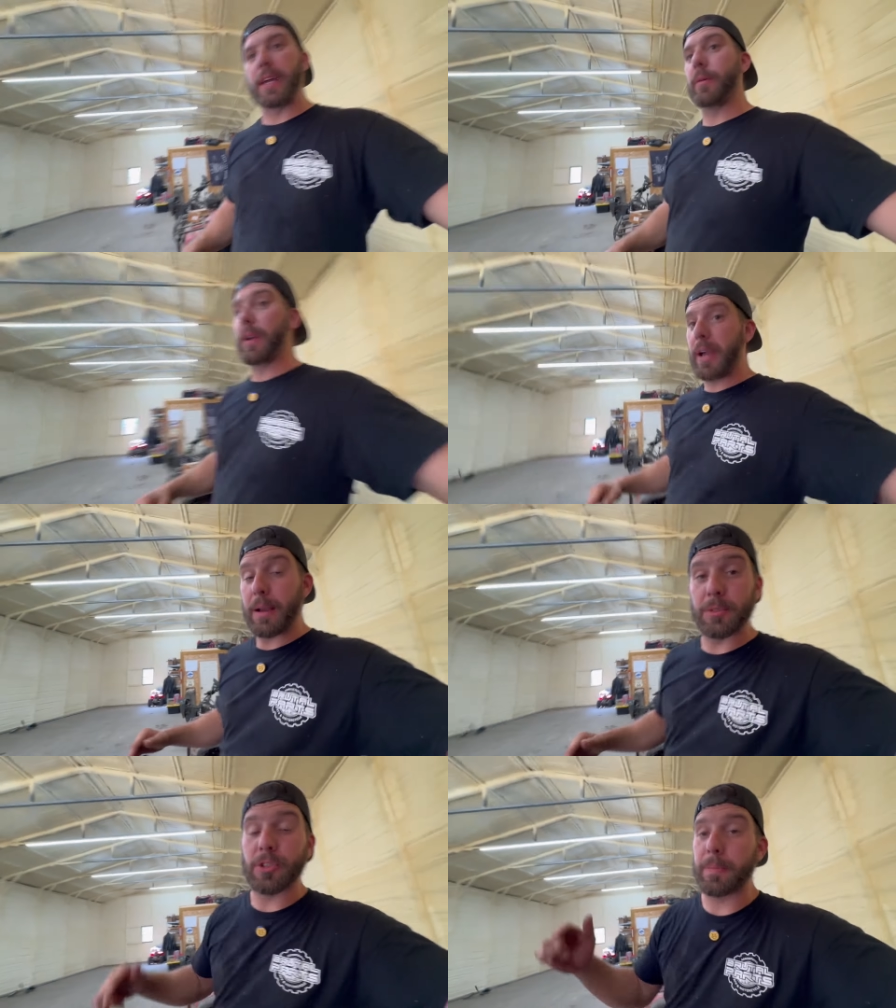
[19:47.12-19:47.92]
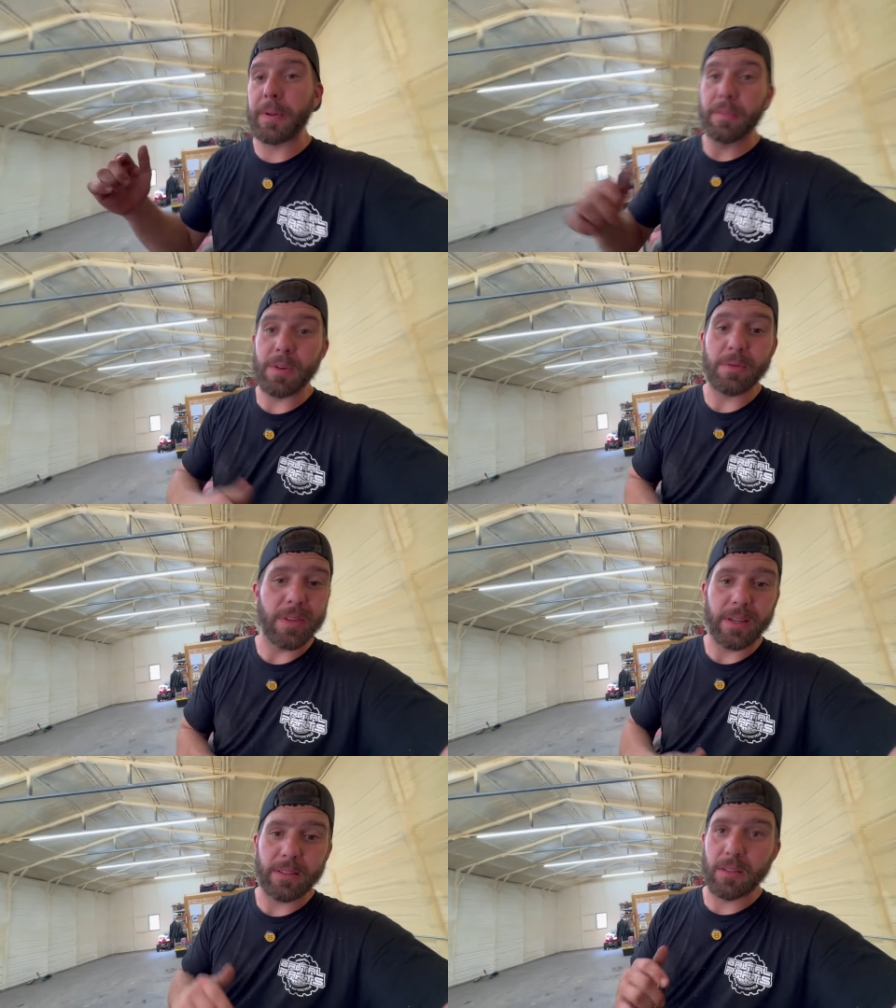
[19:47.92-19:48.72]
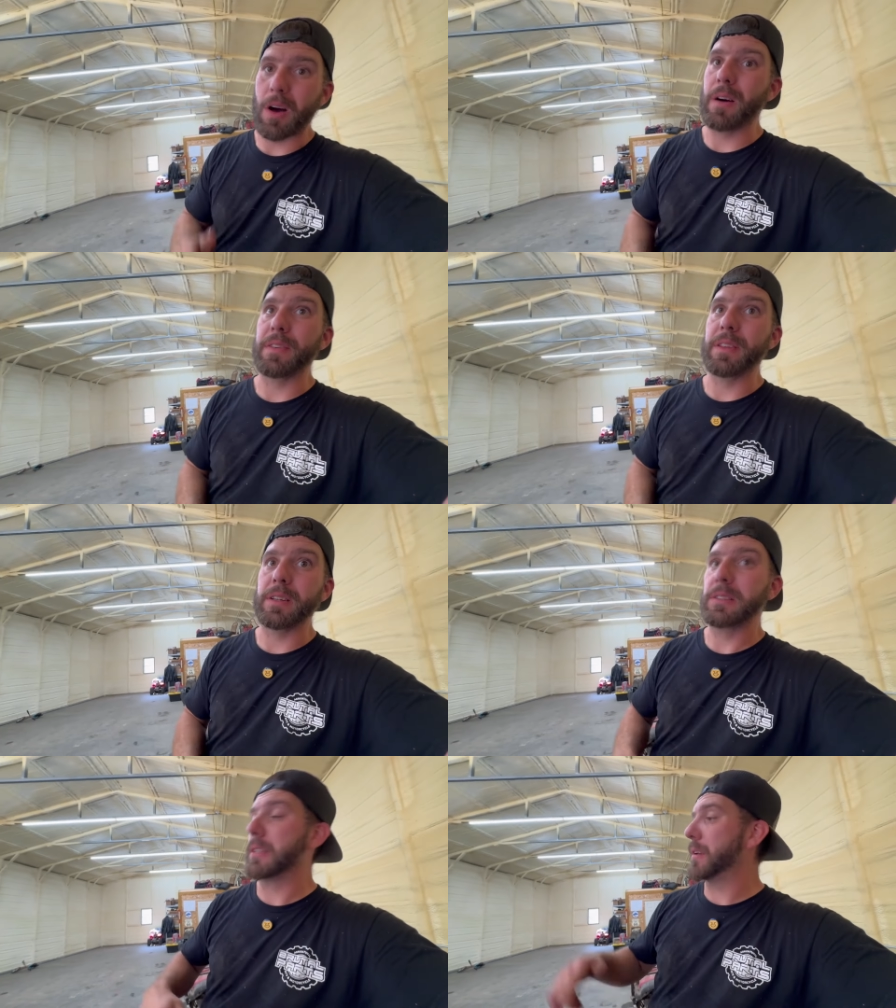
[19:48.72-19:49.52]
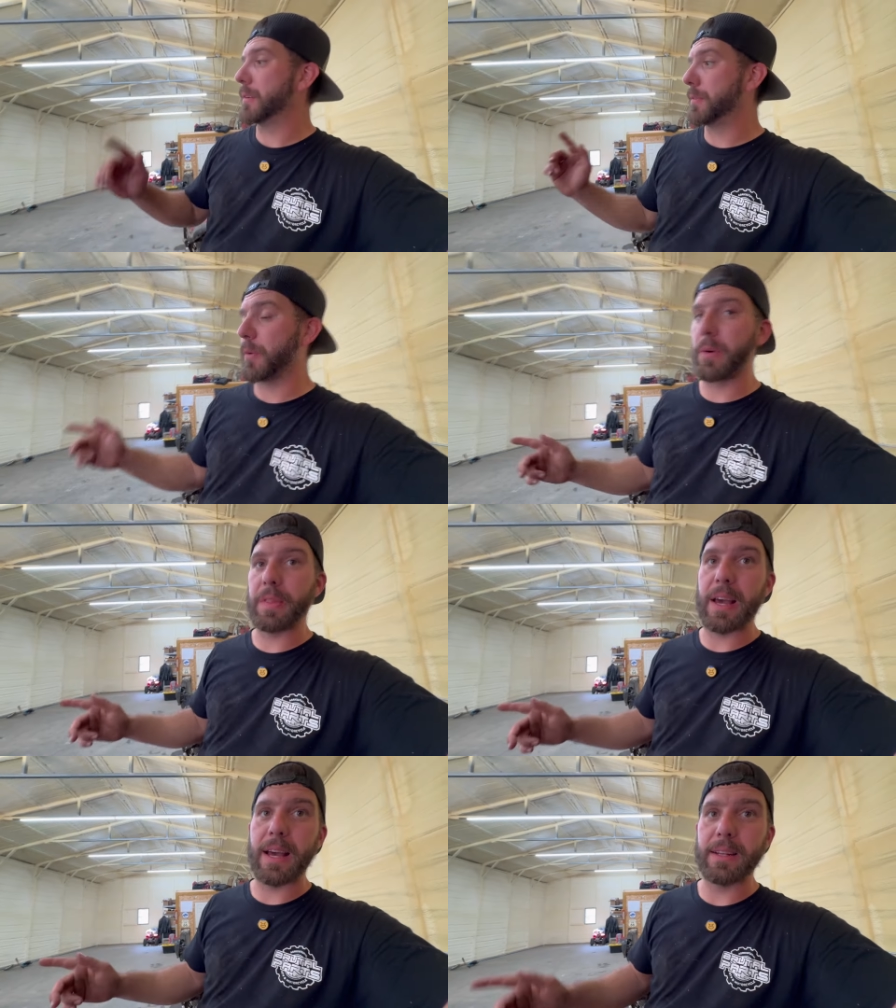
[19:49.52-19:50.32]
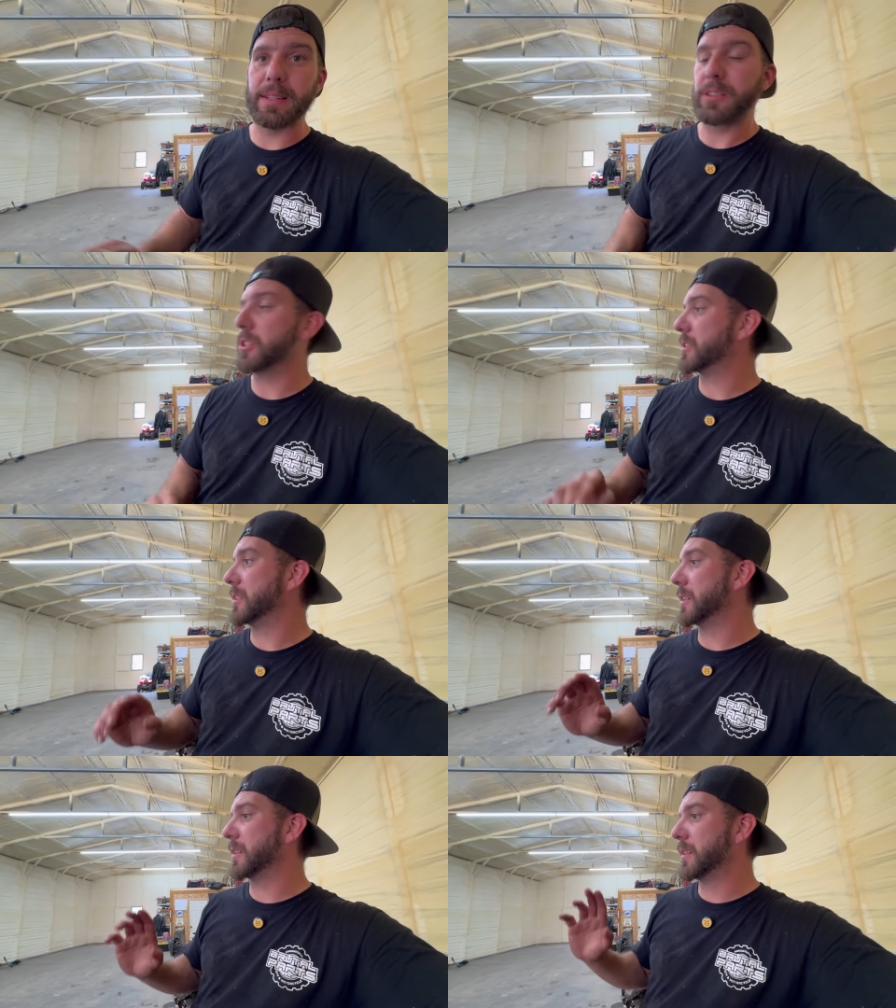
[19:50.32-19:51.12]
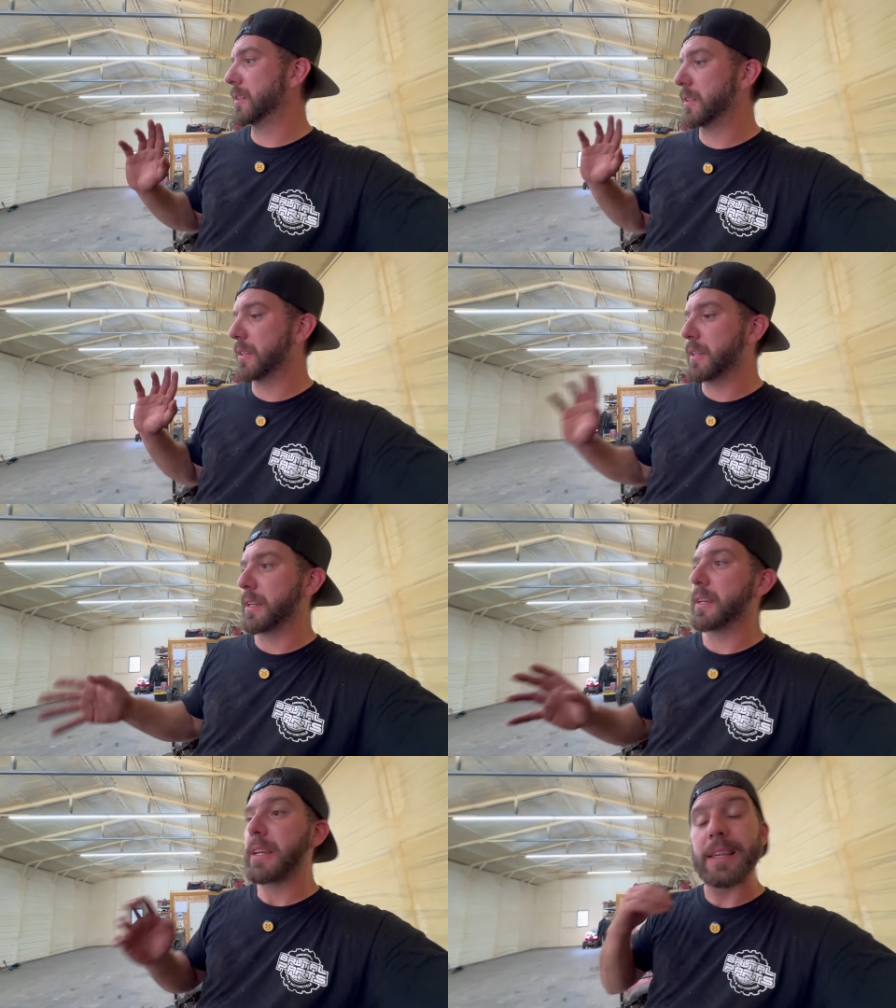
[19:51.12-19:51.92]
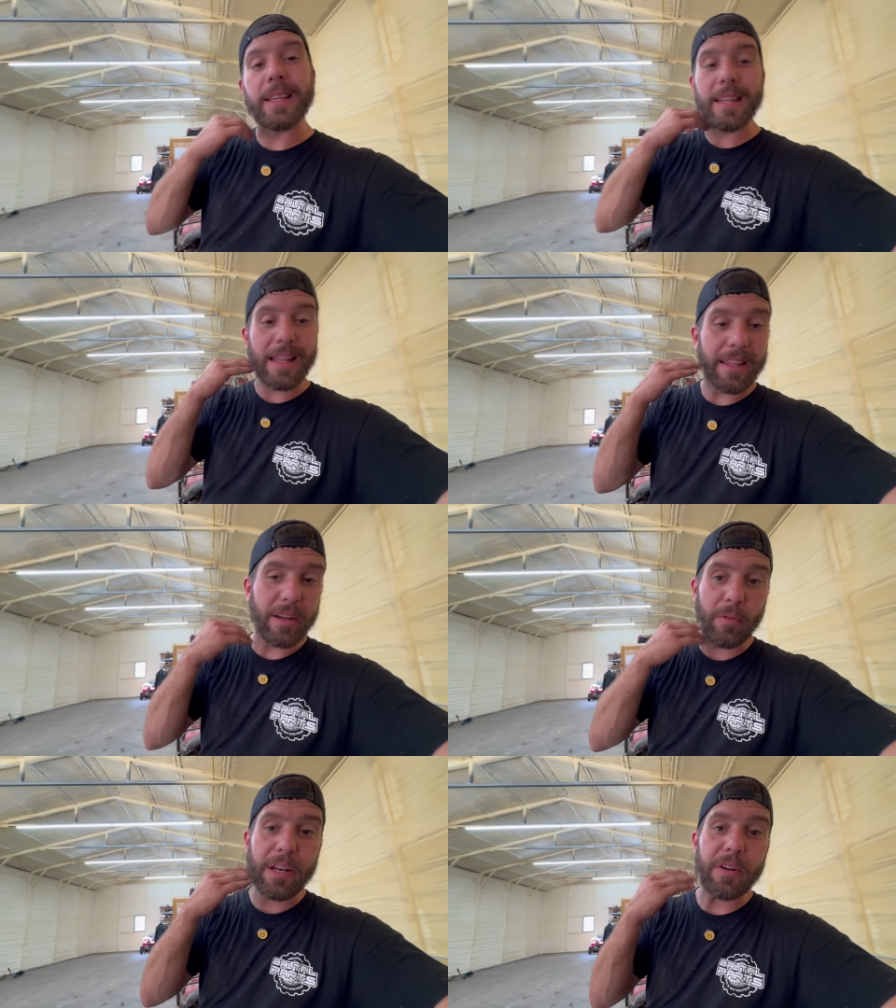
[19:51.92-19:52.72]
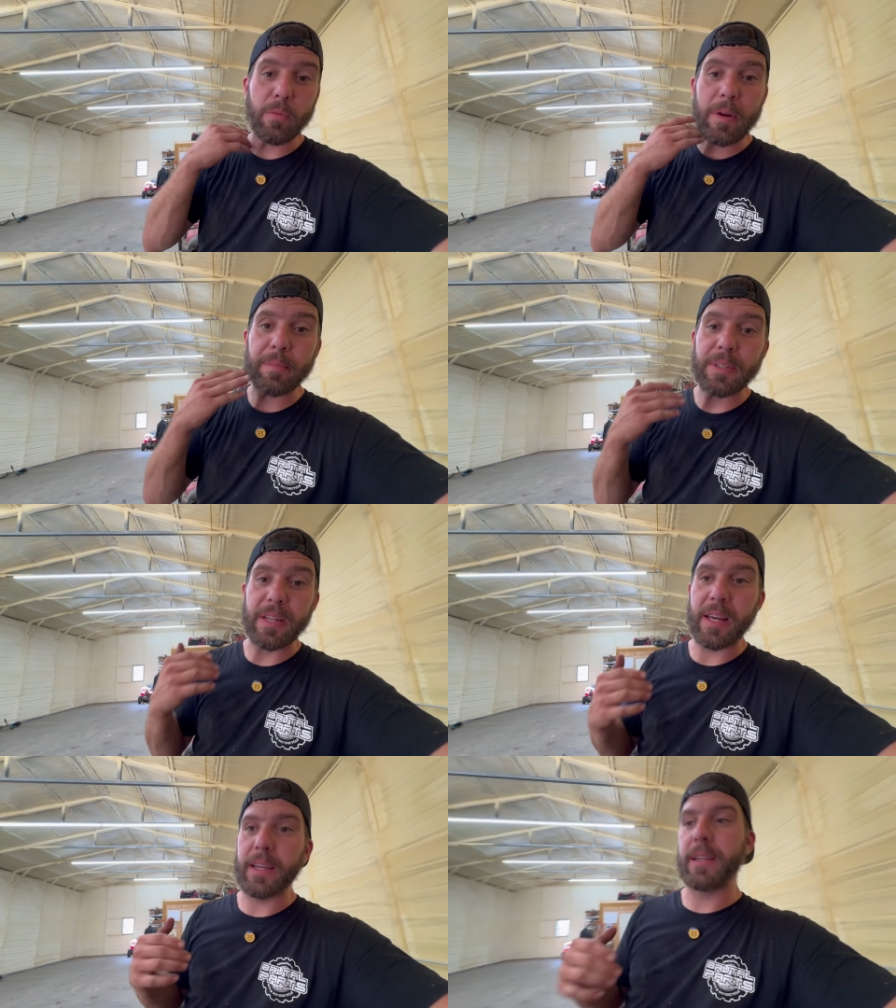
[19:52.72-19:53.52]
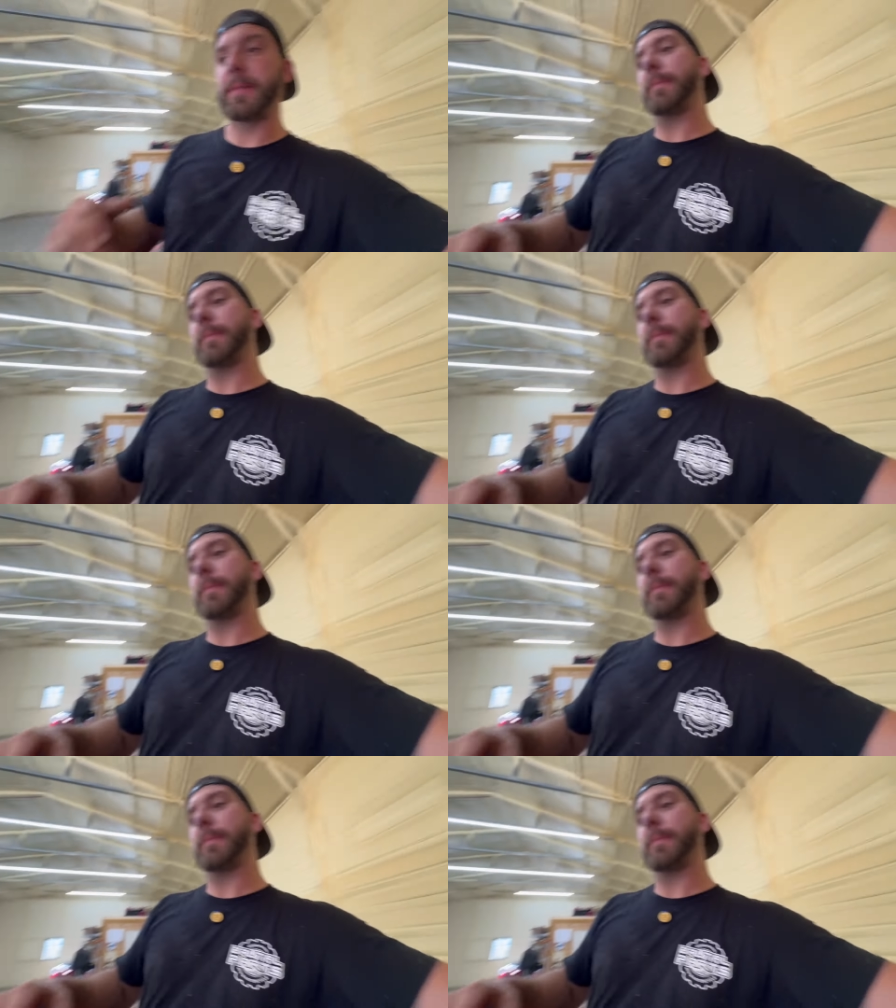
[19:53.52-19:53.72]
Anyway, I'm stripping a few things off of this for that, just to get that thing ready to rip today